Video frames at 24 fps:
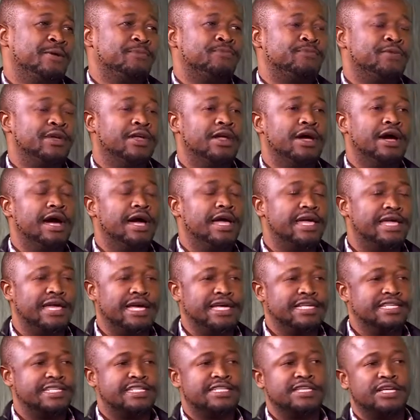Yeah.
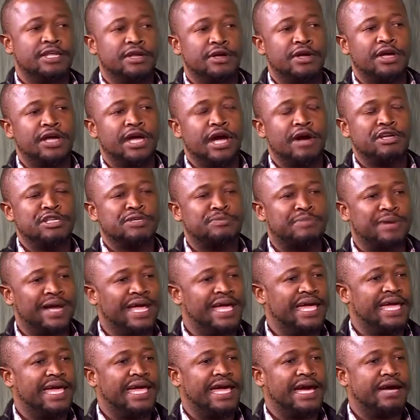Yes, I was
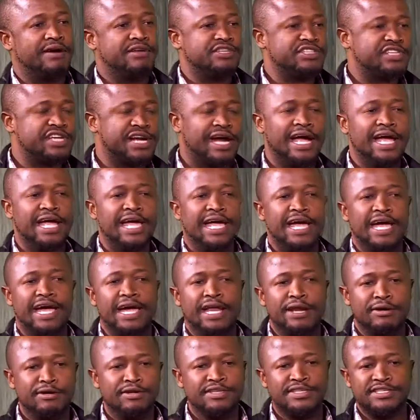breaking, I was crying, and
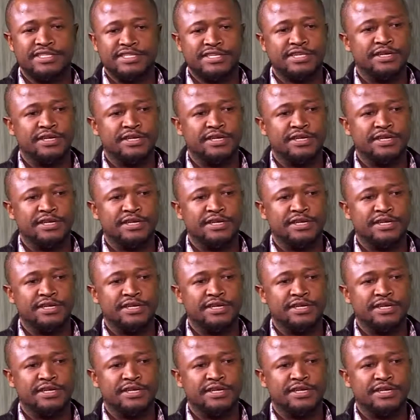I was,